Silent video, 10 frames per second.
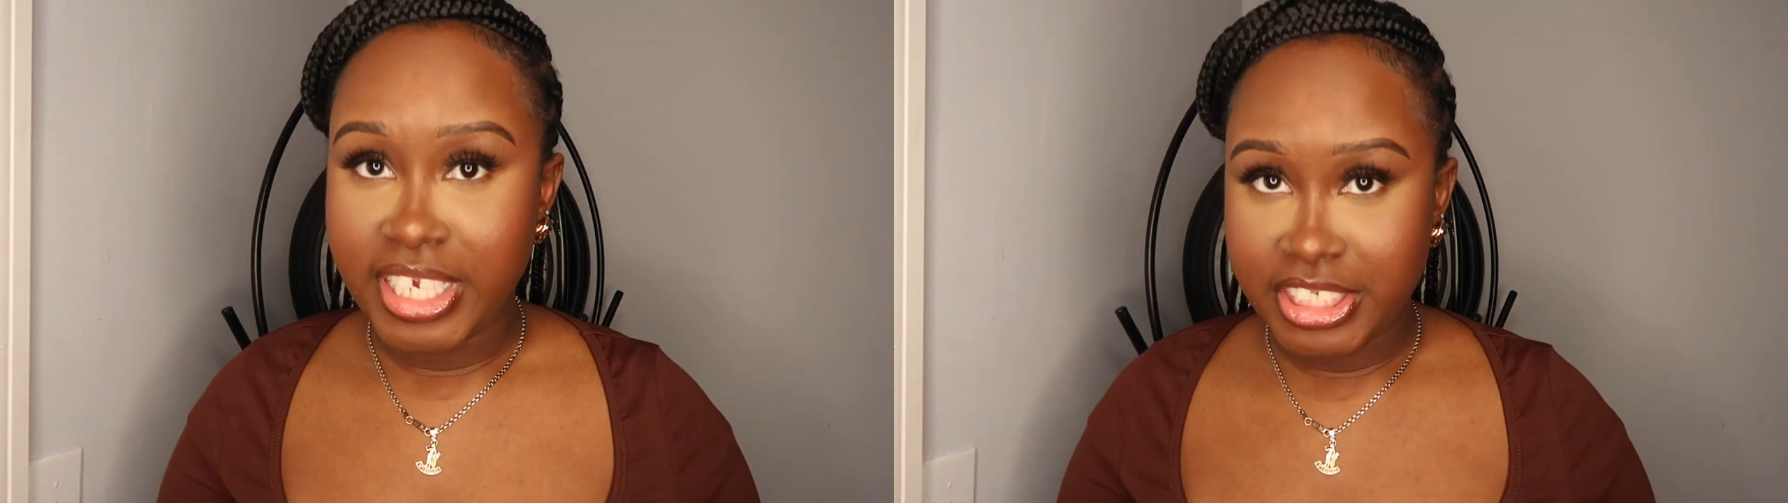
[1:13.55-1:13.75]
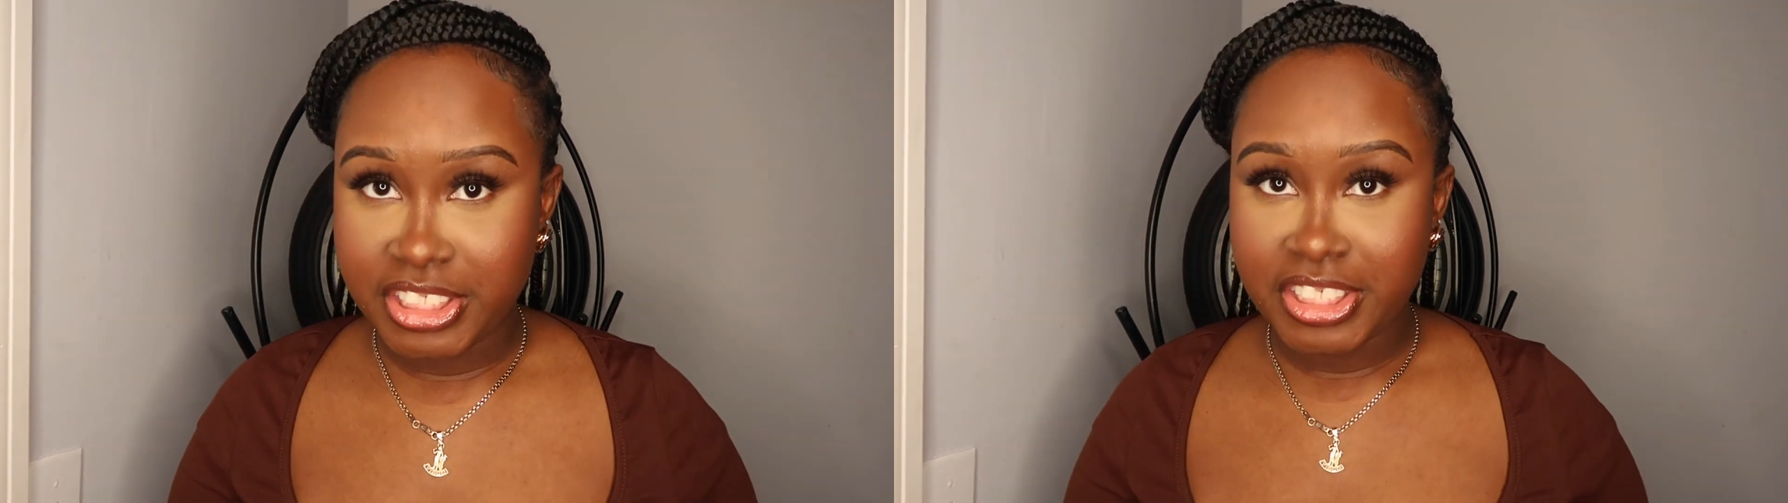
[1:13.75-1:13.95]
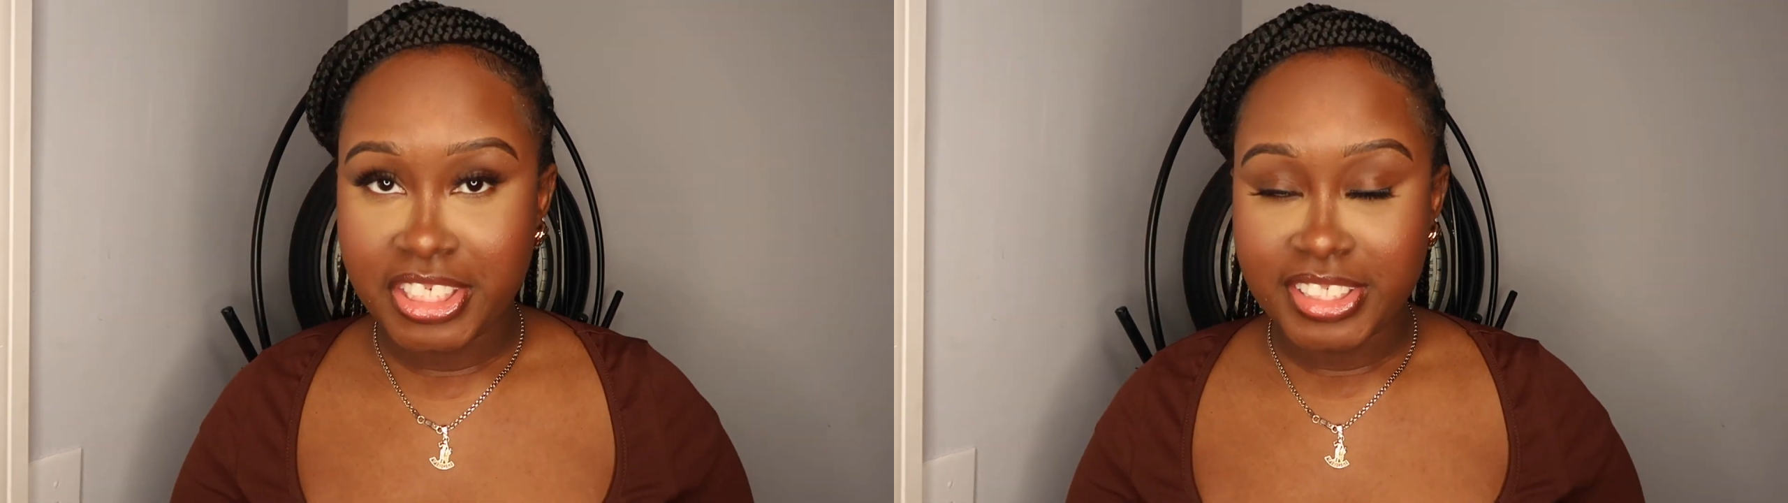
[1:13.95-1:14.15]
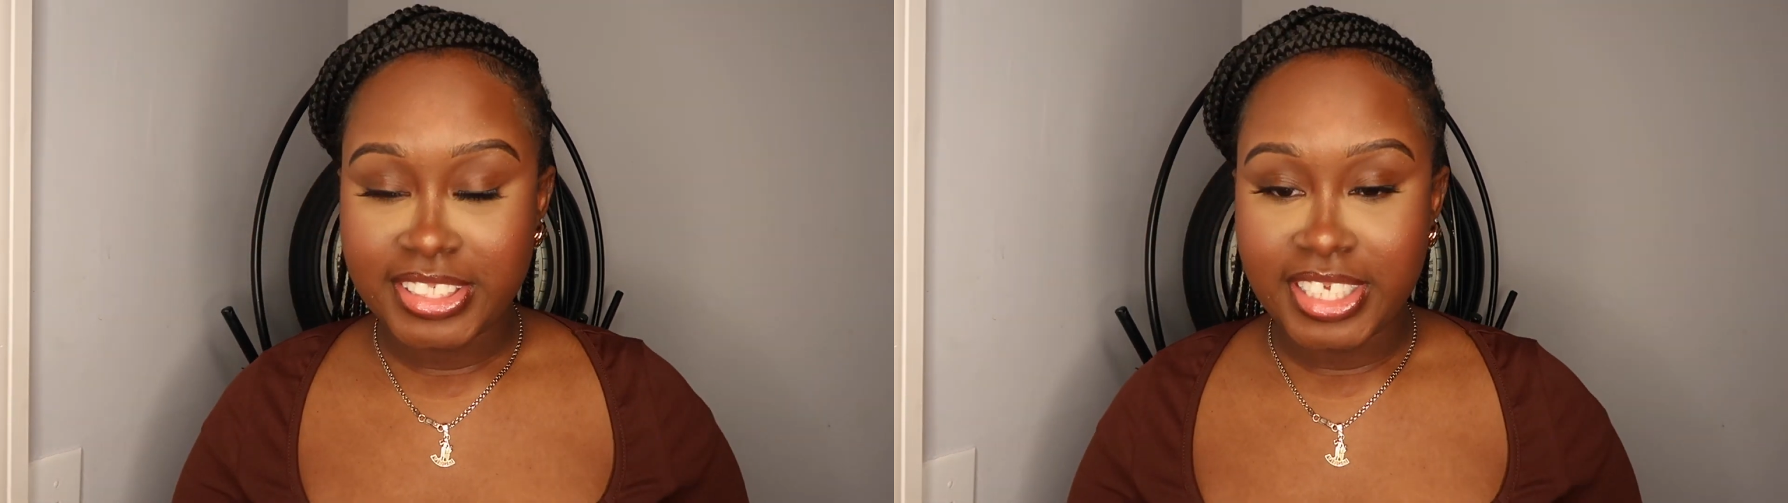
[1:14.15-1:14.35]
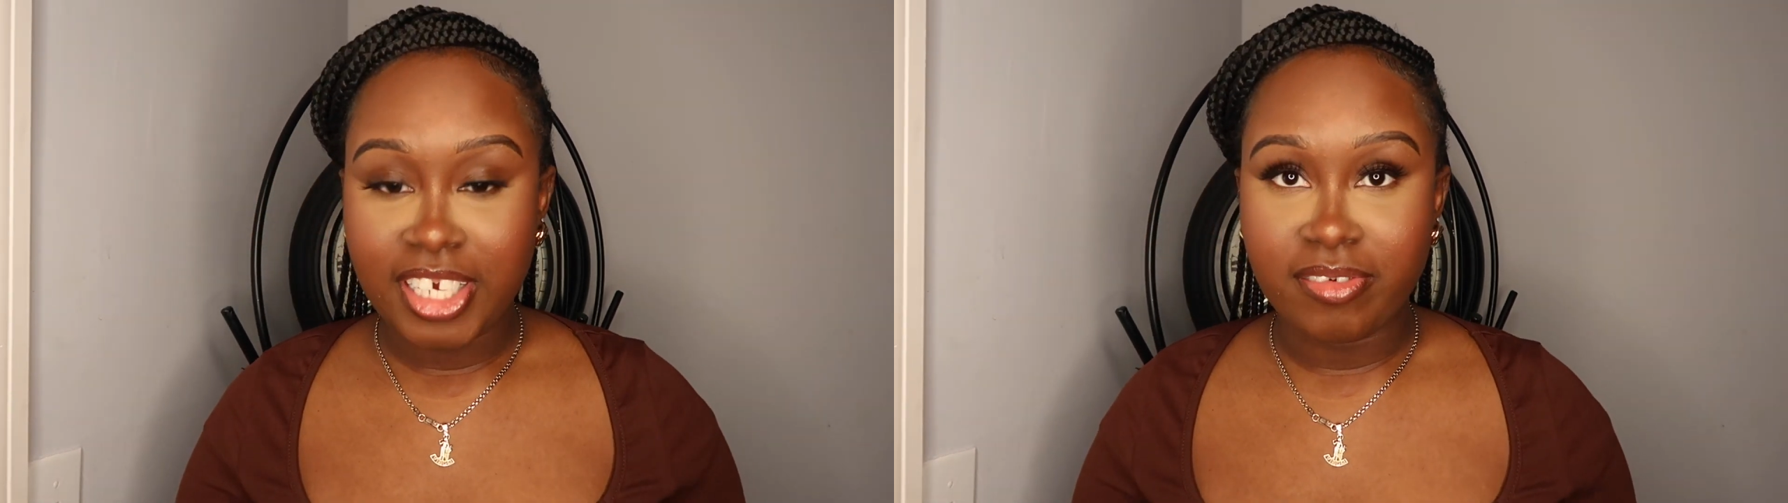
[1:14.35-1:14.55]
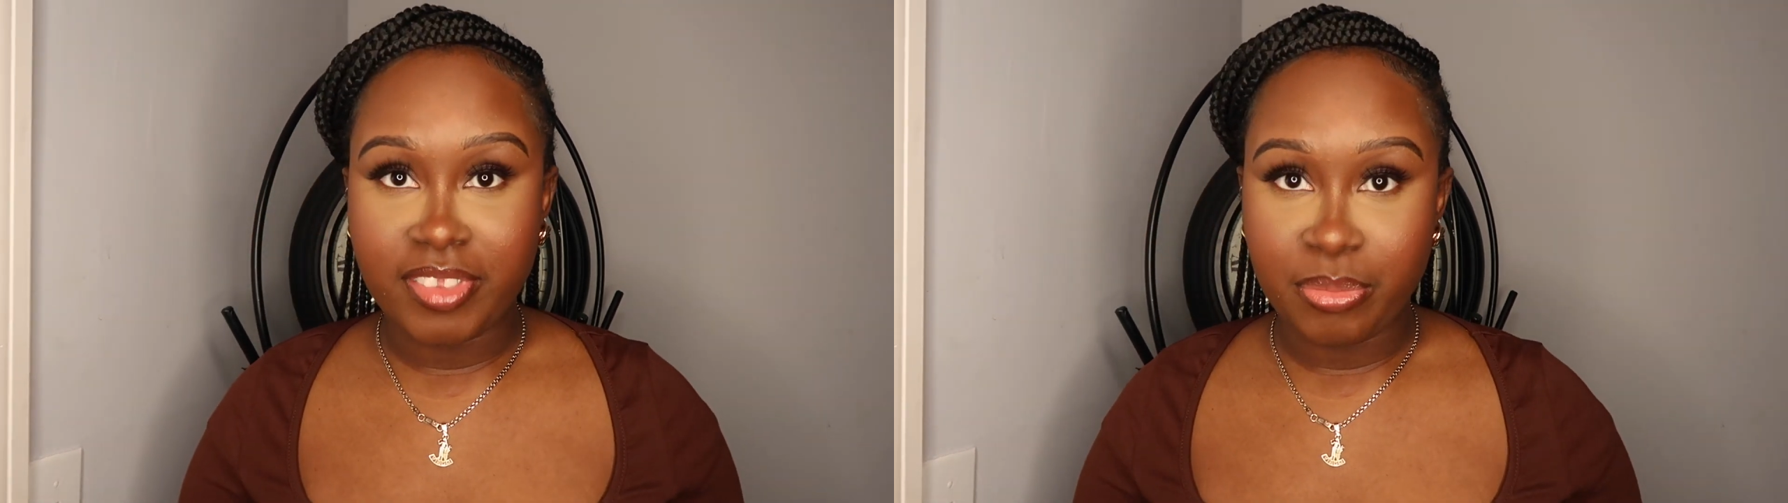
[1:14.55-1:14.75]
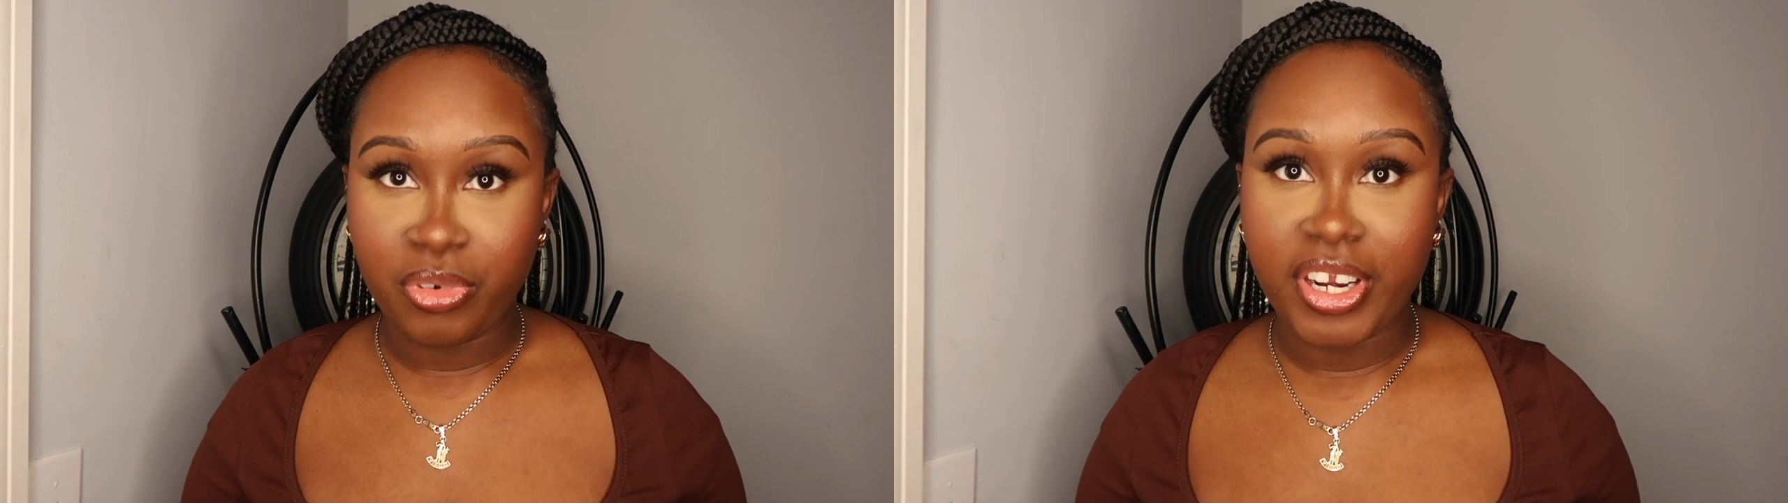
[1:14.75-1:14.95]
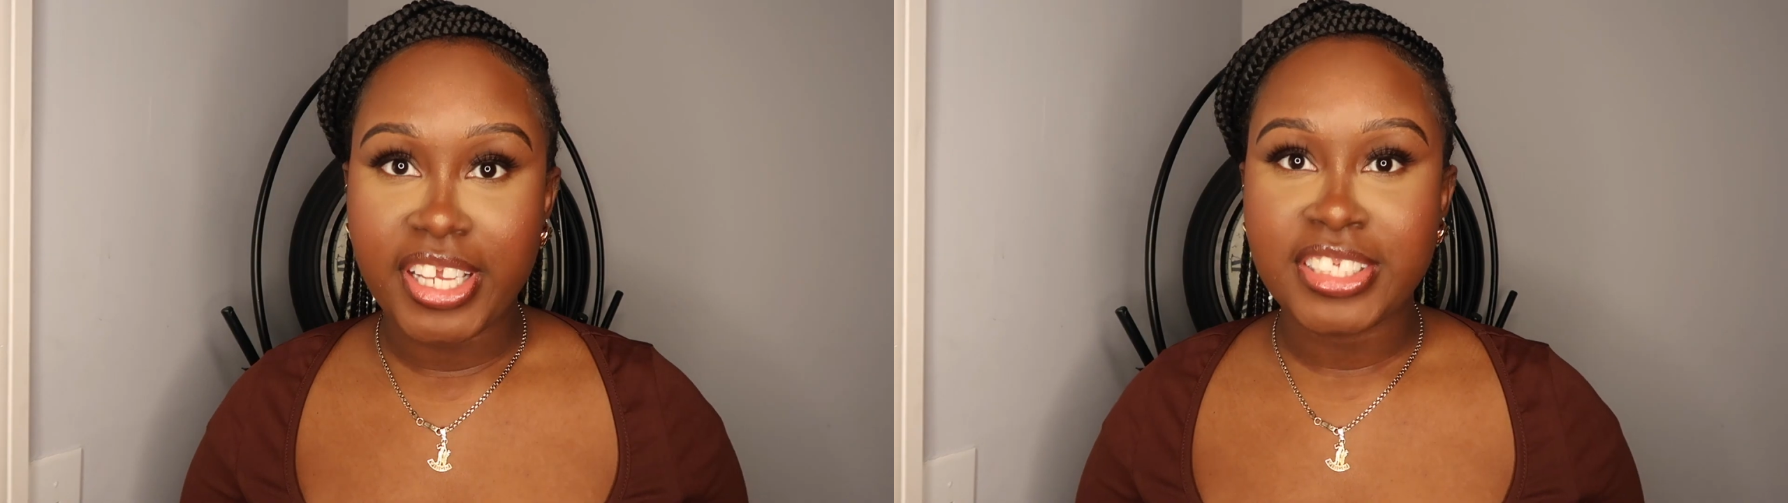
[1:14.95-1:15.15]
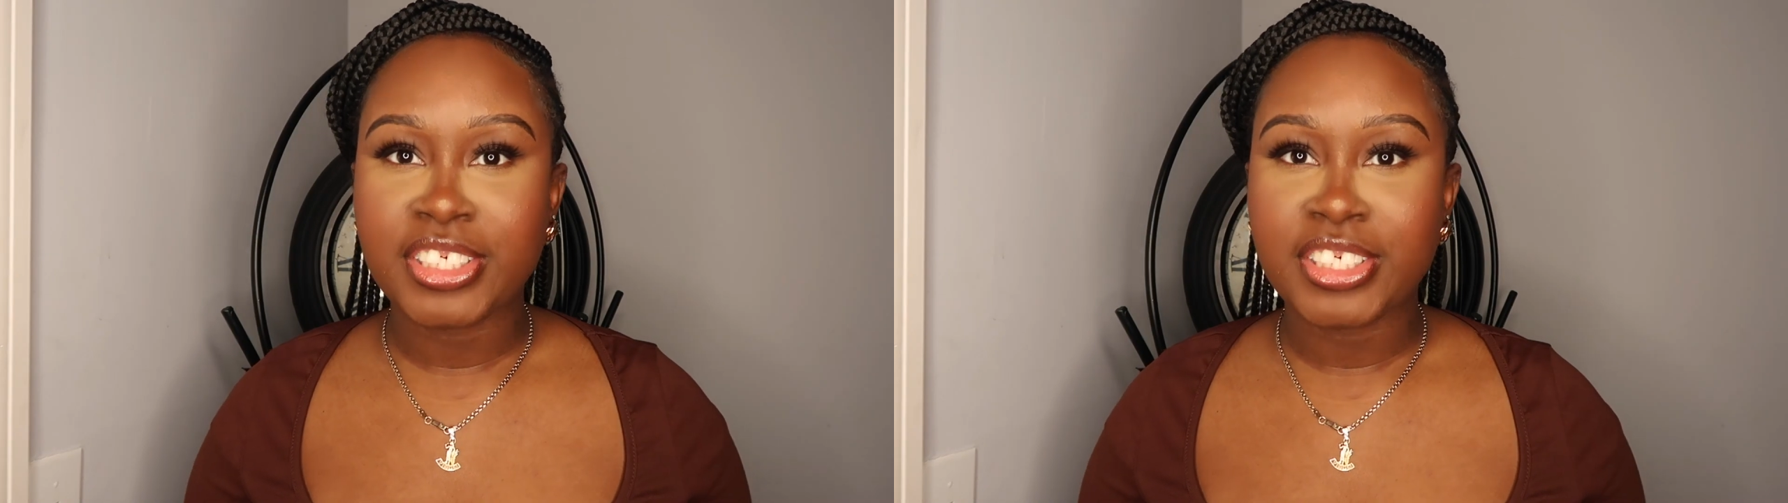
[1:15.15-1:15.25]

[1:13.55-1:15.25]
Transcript: itchiness of the braids,